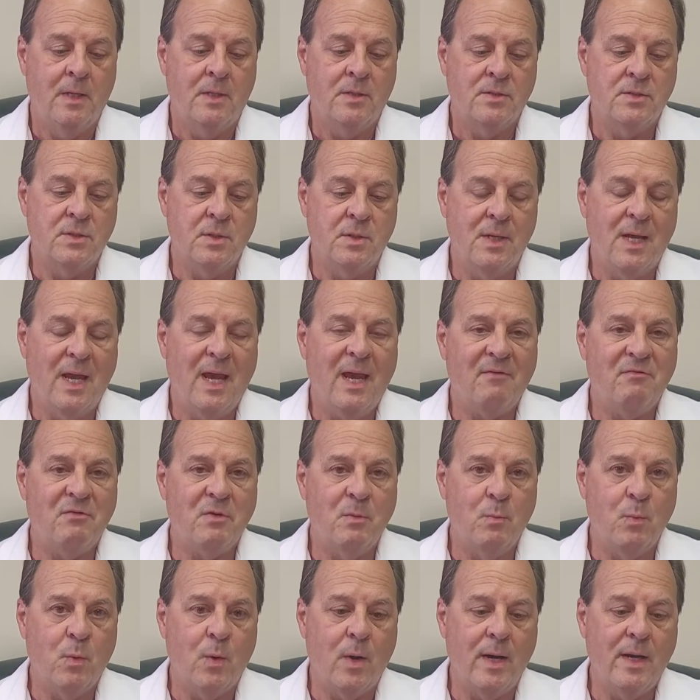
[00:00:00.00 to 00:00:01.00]
So you have to
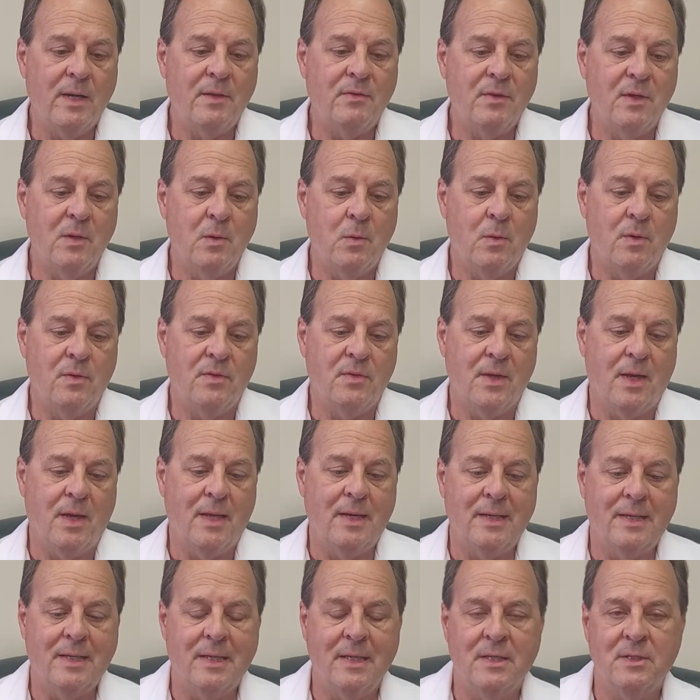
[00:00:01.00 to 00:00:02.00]
break the
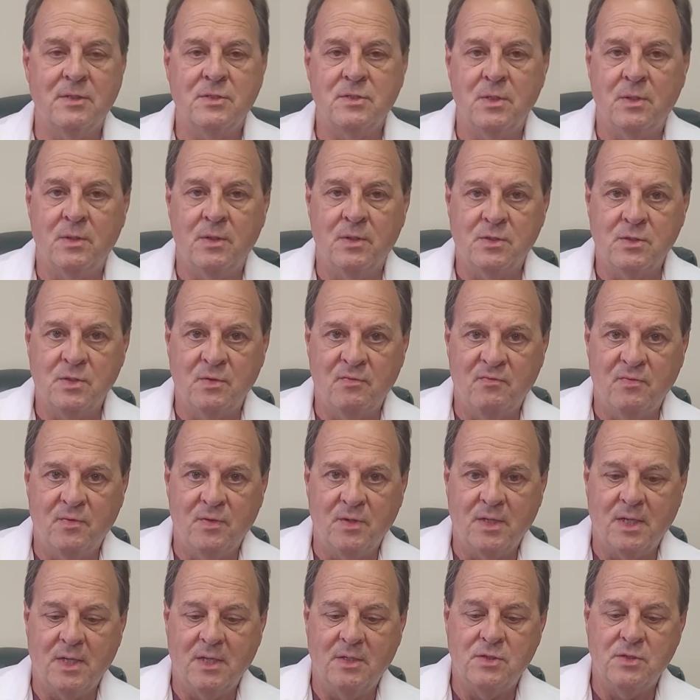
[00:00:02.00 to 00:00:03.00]
orthotic in so that your
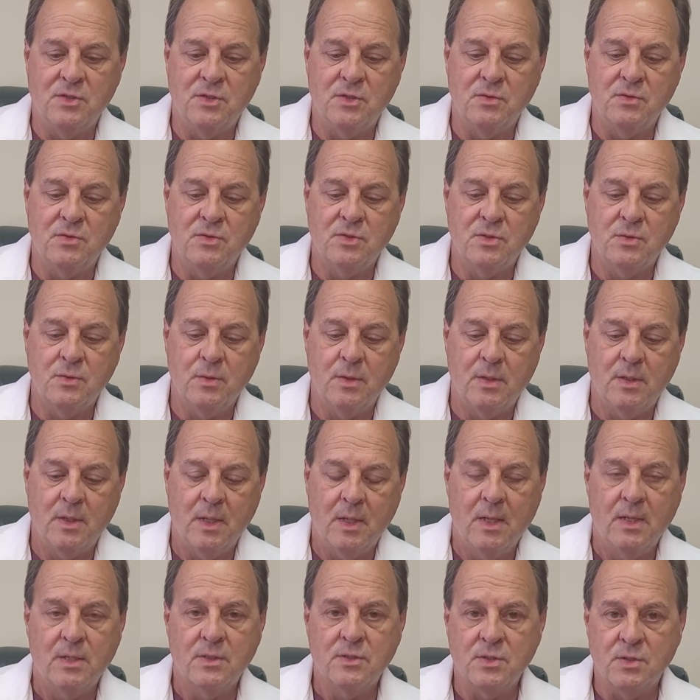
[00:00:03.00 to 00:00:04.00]
foot gets used to it,
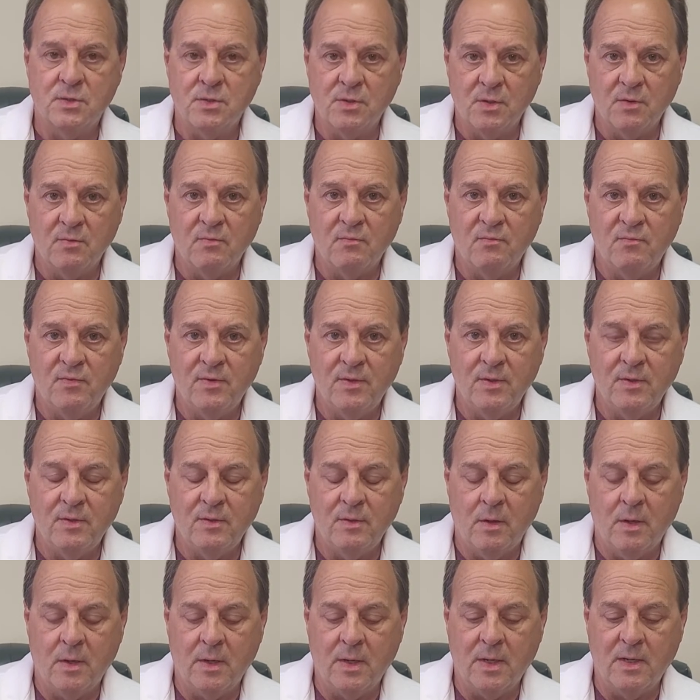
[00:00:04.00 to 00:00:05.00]
so you're
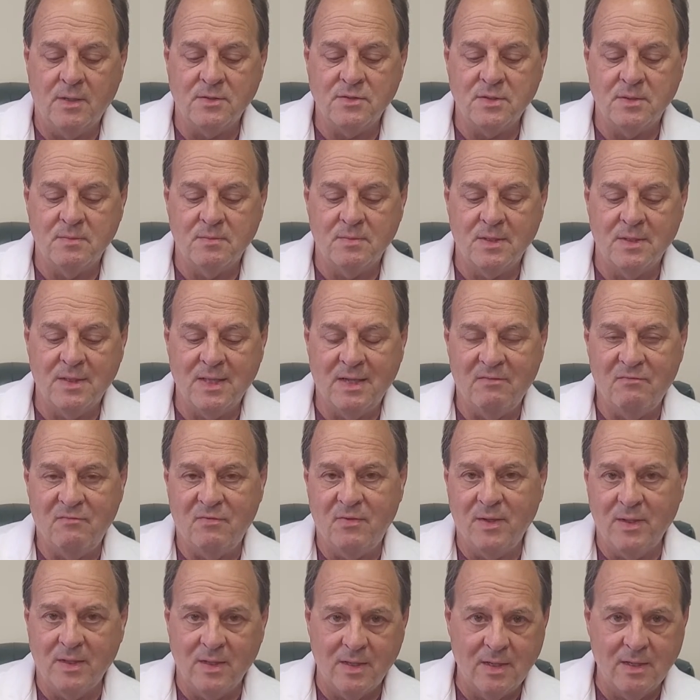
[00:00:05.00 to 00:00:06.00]
accustomed to that
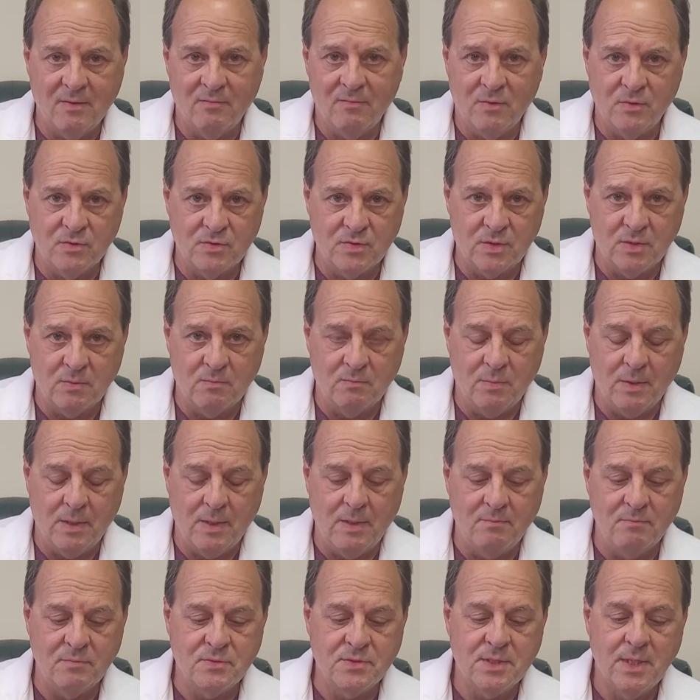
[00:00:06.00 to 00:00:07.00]
feeling of those little
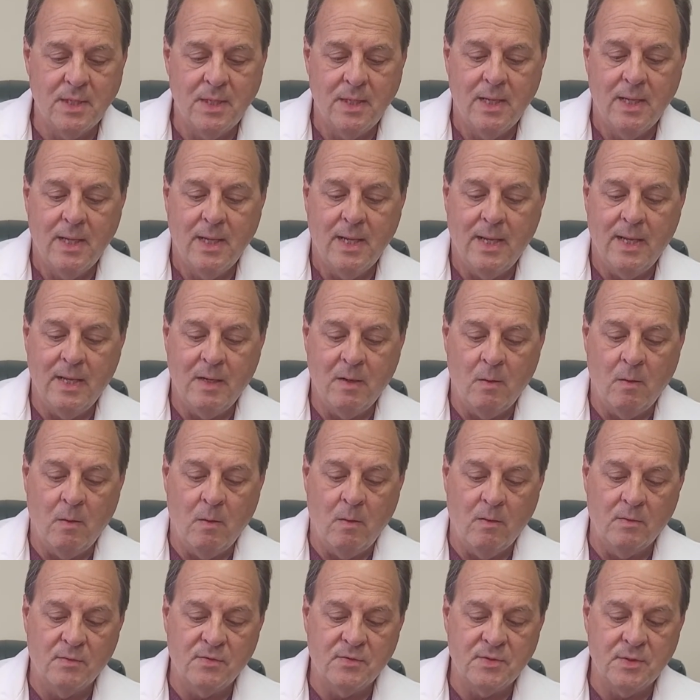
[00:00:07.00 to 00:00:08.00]
bumps, and
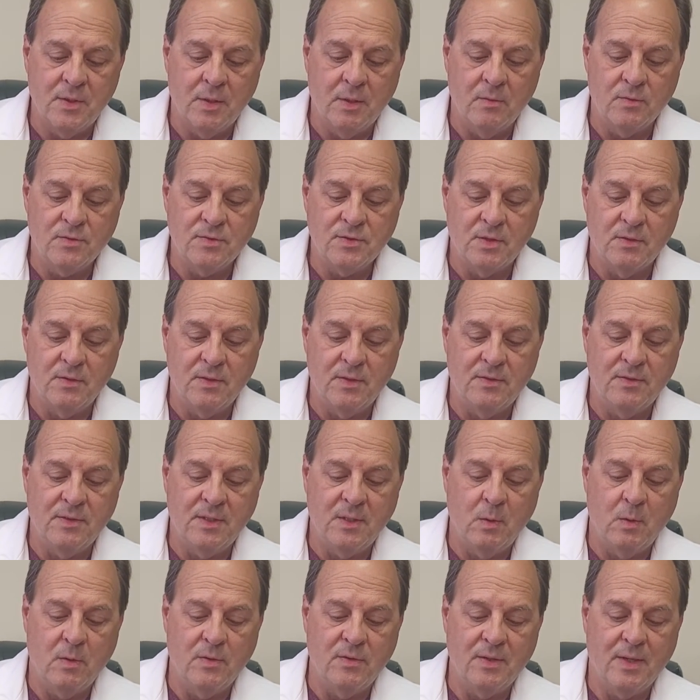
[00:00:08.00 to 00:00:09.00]
also so that the
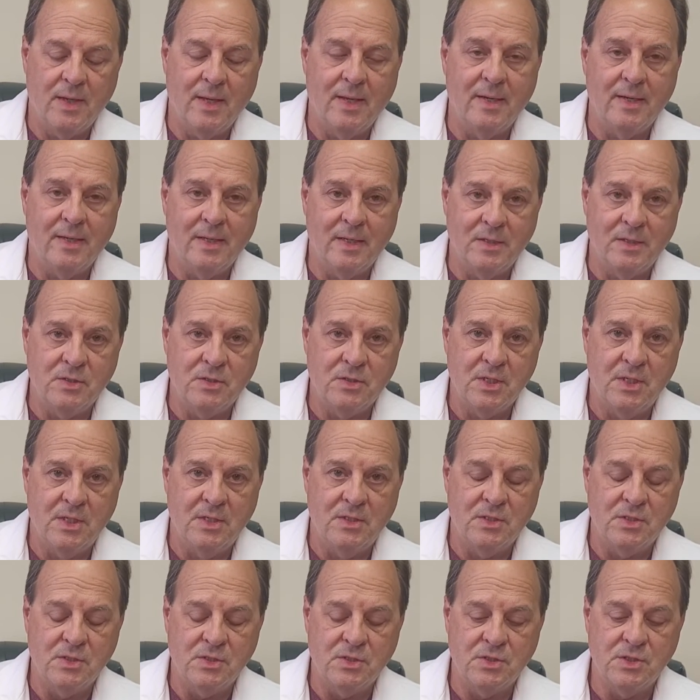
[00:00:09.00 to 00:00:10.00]
orthotic
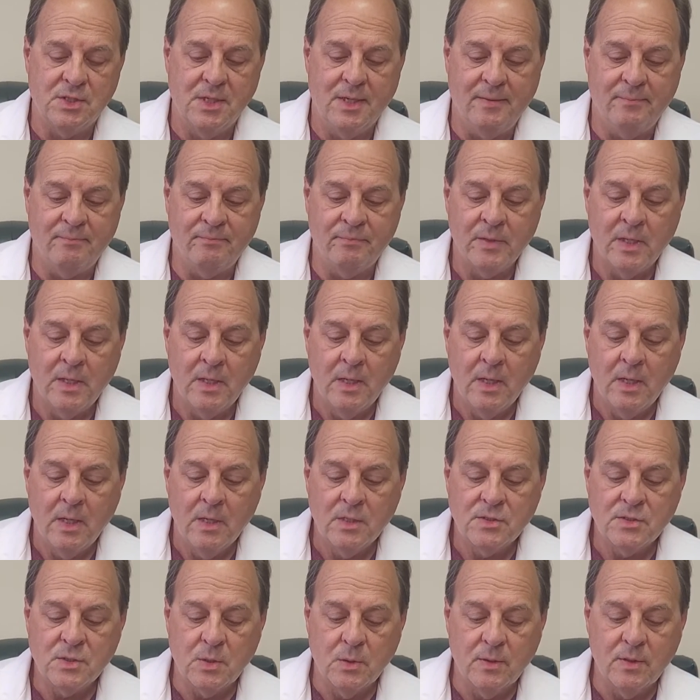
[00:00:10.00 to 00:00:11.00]
change its shape.
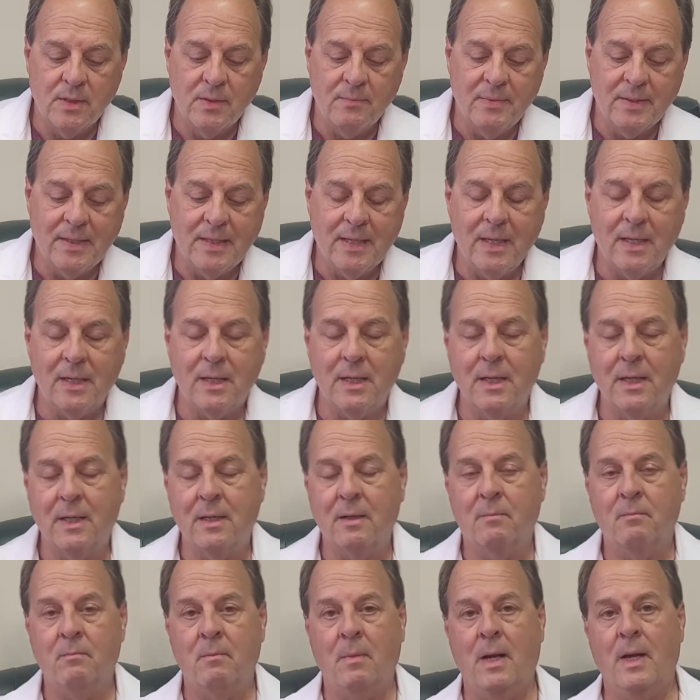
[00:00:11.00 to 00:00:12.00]
So in the
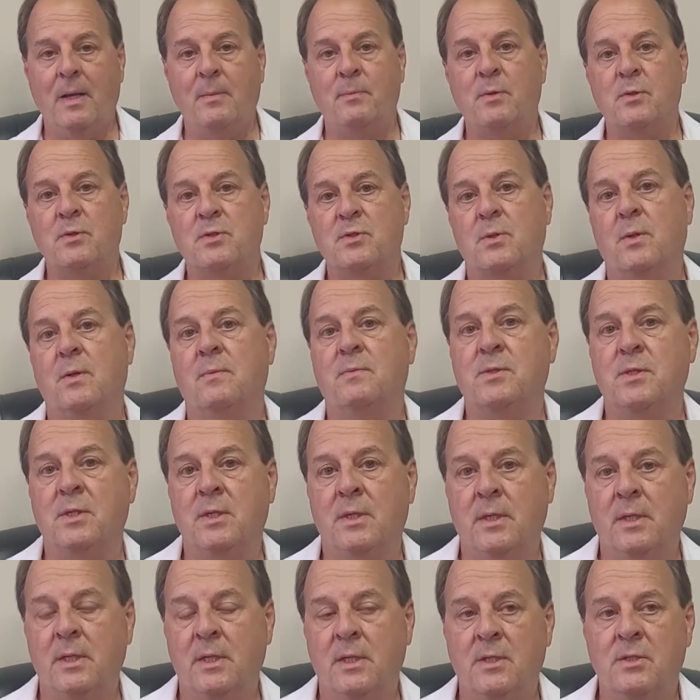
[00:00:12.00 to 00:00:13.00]
beginning, my
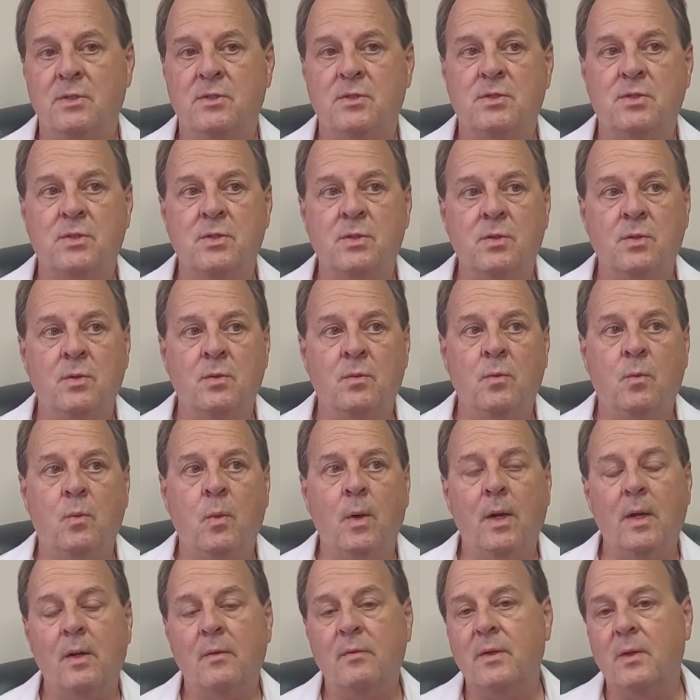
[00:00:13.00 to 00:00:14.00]
prescription is to
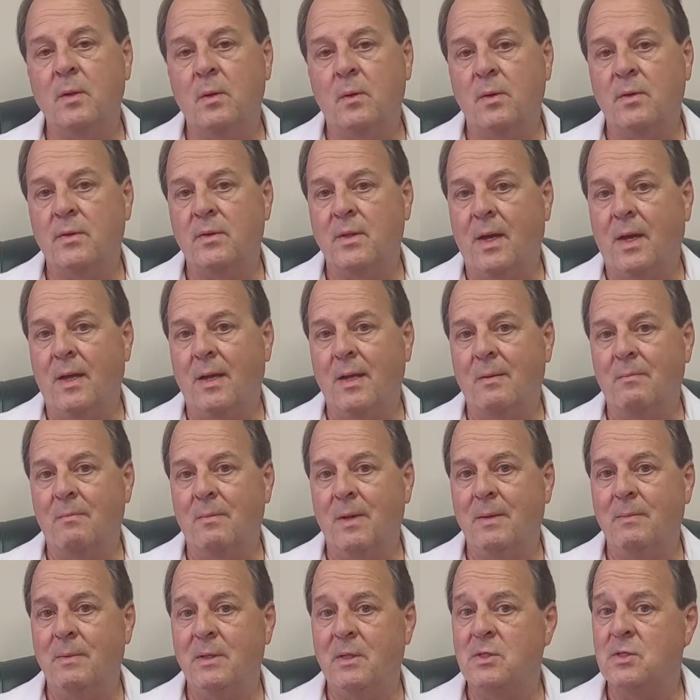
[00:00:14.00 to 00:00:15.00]
wear the orthotic
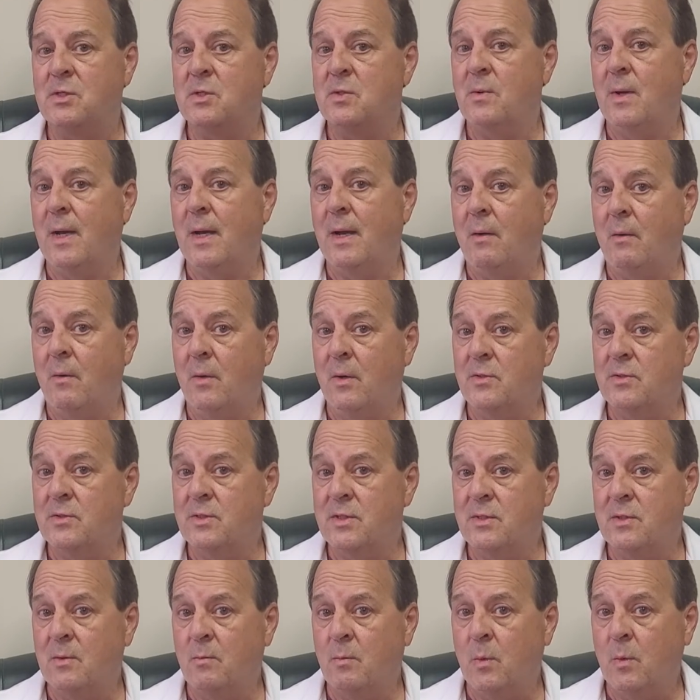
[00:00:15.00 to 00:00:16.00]
maybe 2 hours
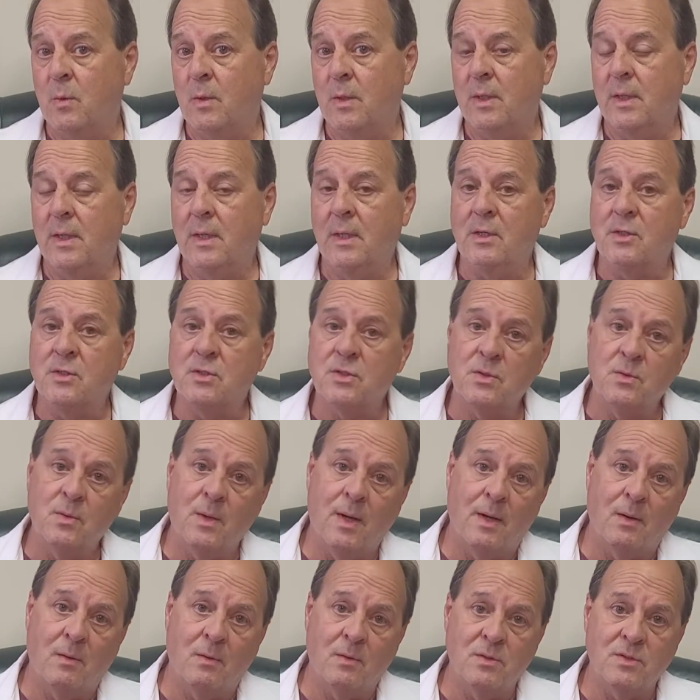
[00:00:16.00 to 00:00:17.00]
in the morning and 2
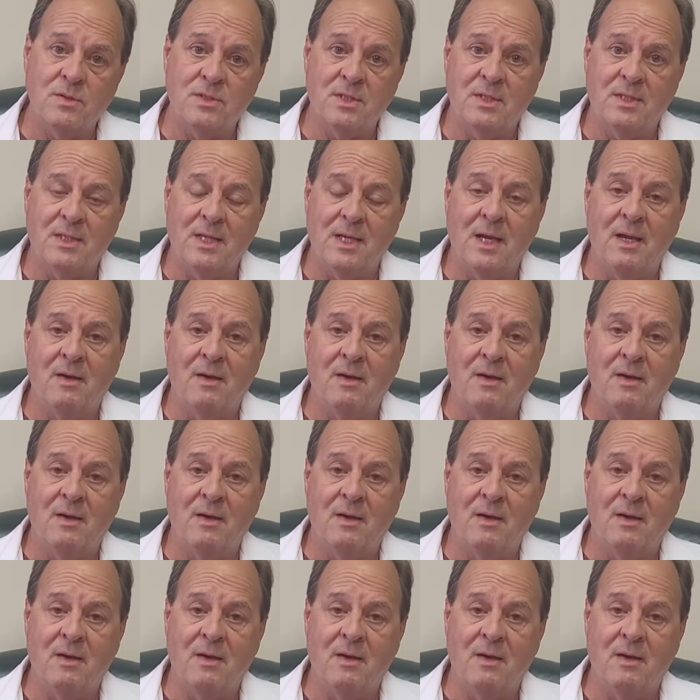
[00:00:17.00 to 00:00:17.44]
hours in the